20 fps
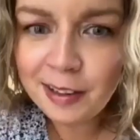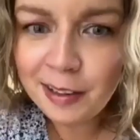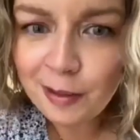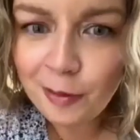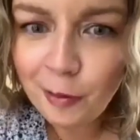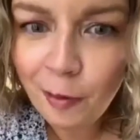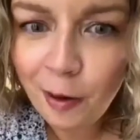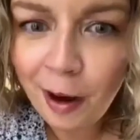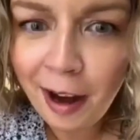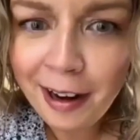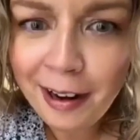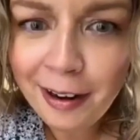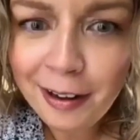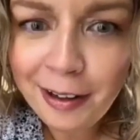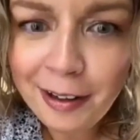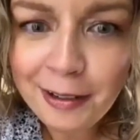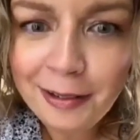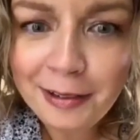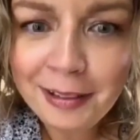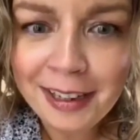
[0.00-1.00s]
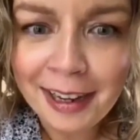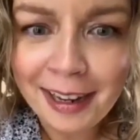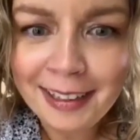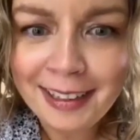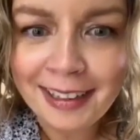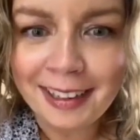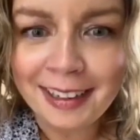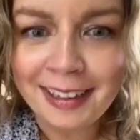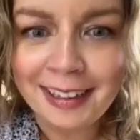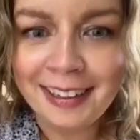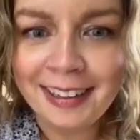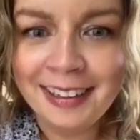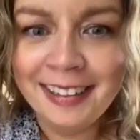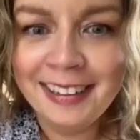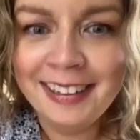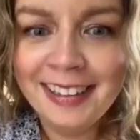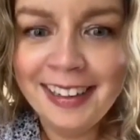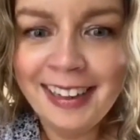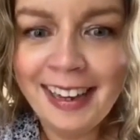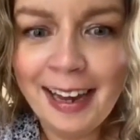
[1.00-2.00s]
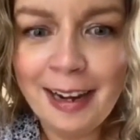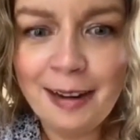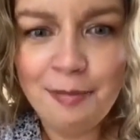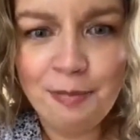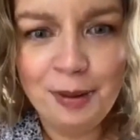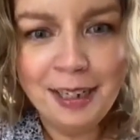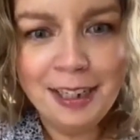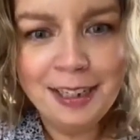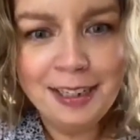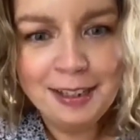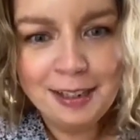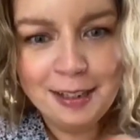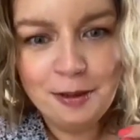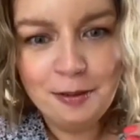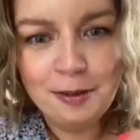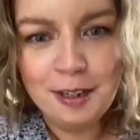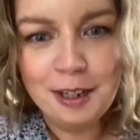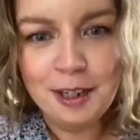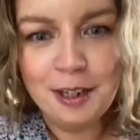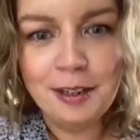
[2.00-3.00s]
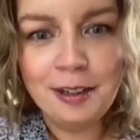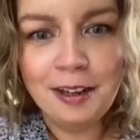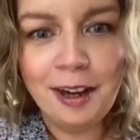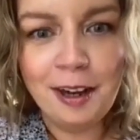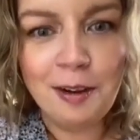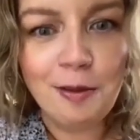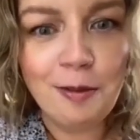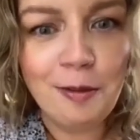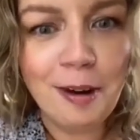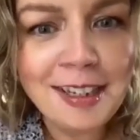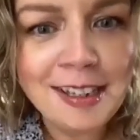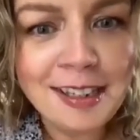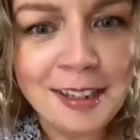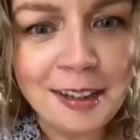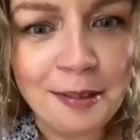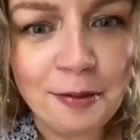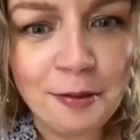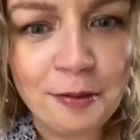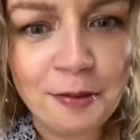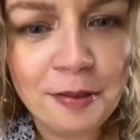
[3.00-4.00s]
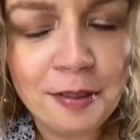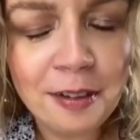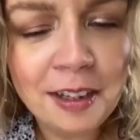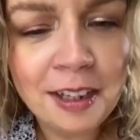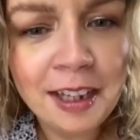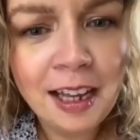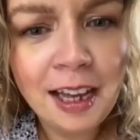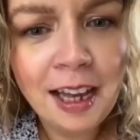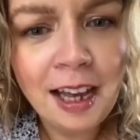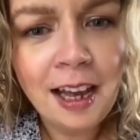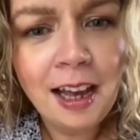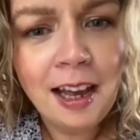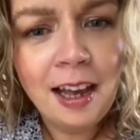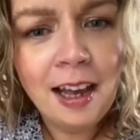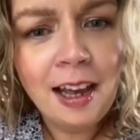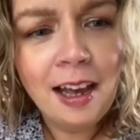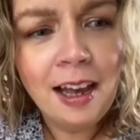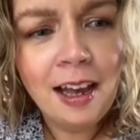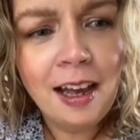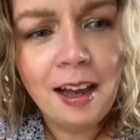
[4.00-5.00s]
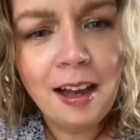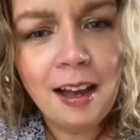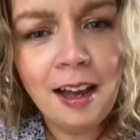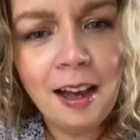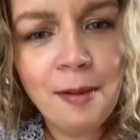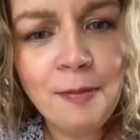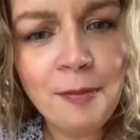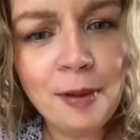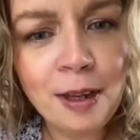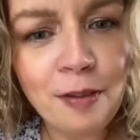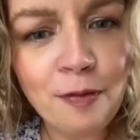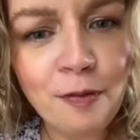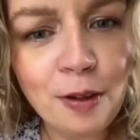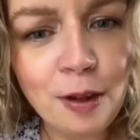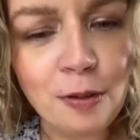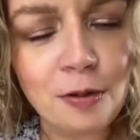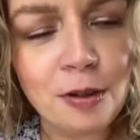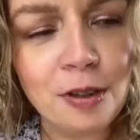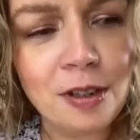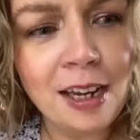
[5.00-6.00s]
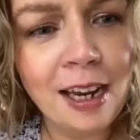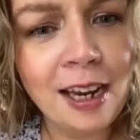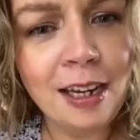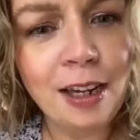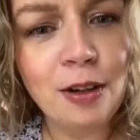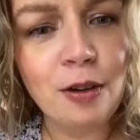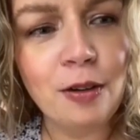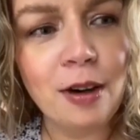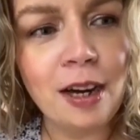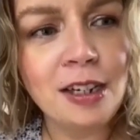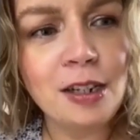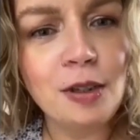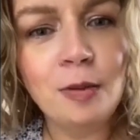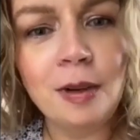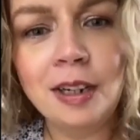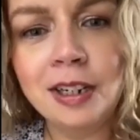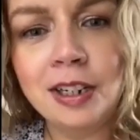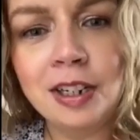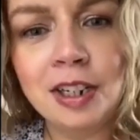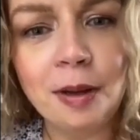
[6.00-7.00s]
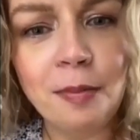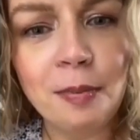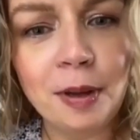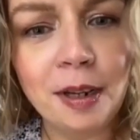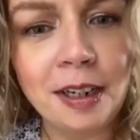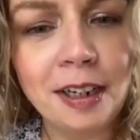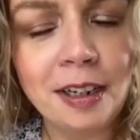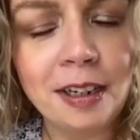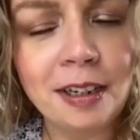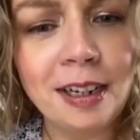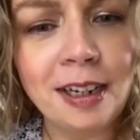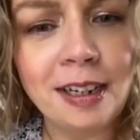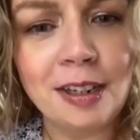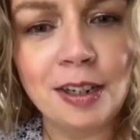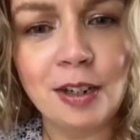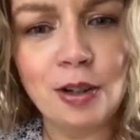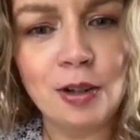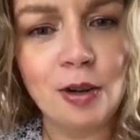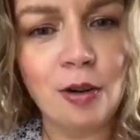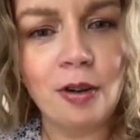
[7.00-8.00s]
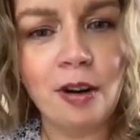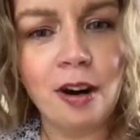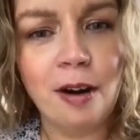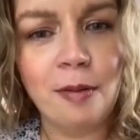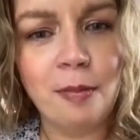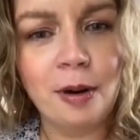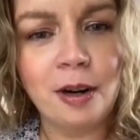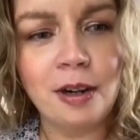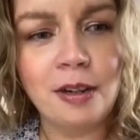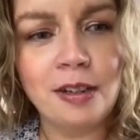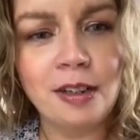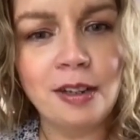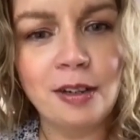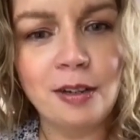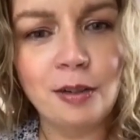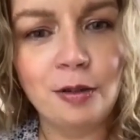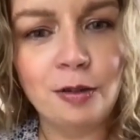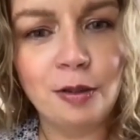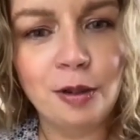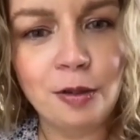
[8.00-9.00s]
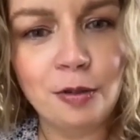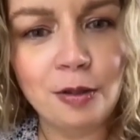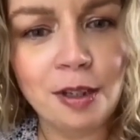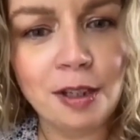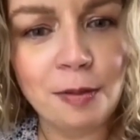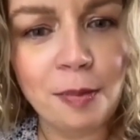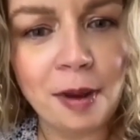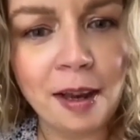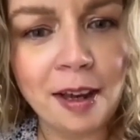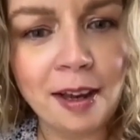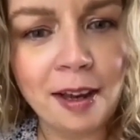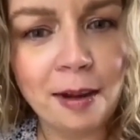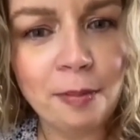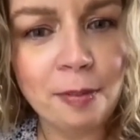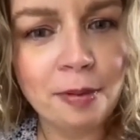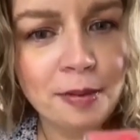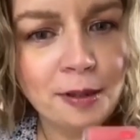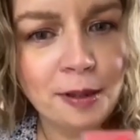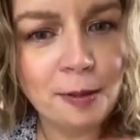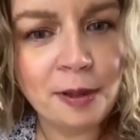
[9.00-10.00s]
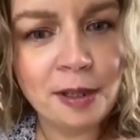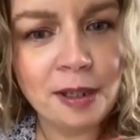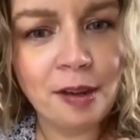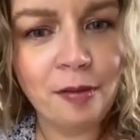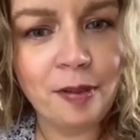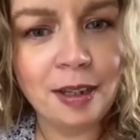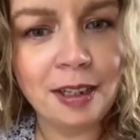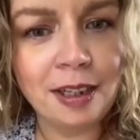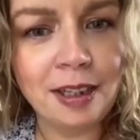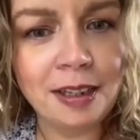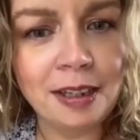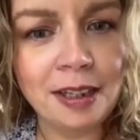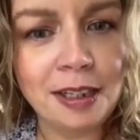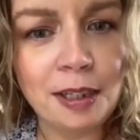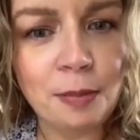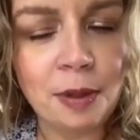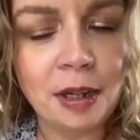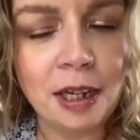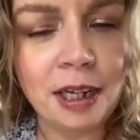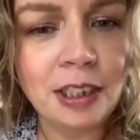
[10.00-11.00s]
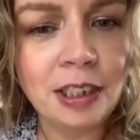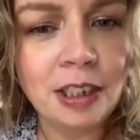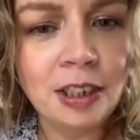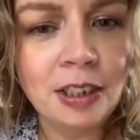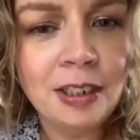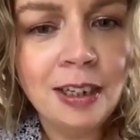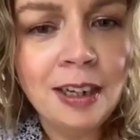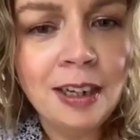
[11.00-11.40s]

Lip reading: Why are you yelling and being so aggressive? I'm confused. Anywho, I just want to jump in here as a short arm person who uses makeup, specifically this blush.